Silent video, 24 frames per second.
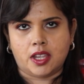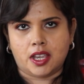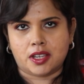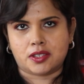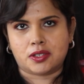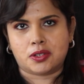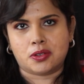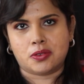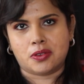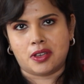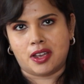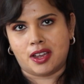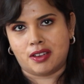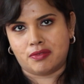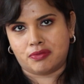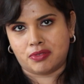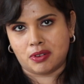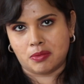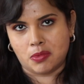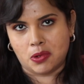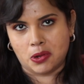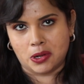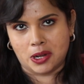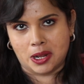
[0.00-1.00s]
Next you have
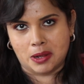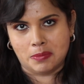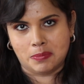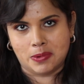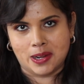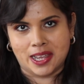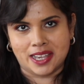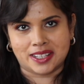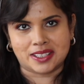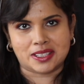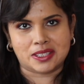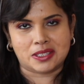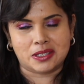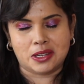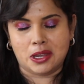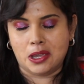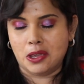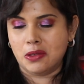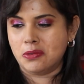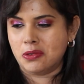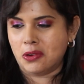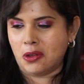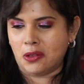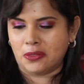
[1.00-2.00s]
from Olaplex,
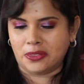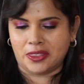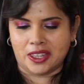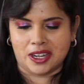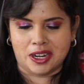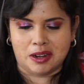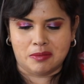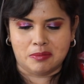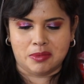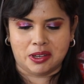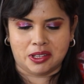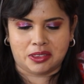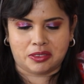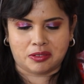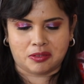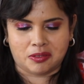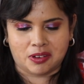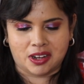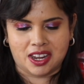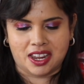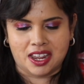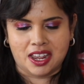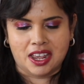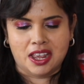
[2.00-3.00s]
no, not the number
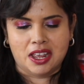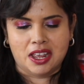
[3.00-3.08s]
three.